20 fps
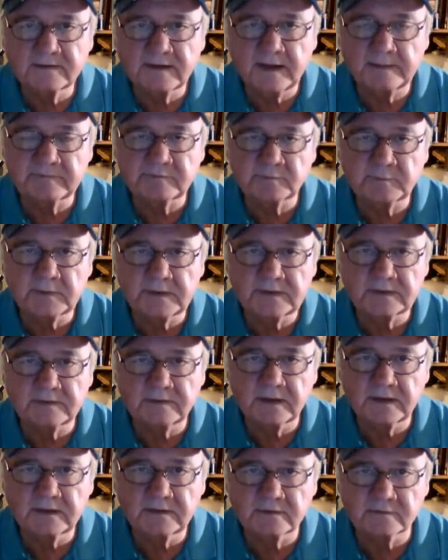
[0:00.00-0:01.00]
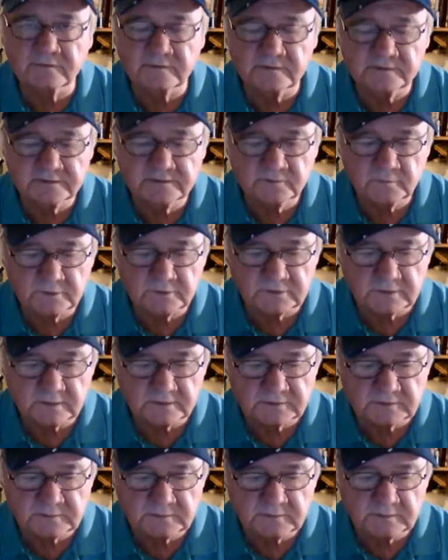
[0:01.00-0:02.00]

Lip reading: tops my contenders list, which also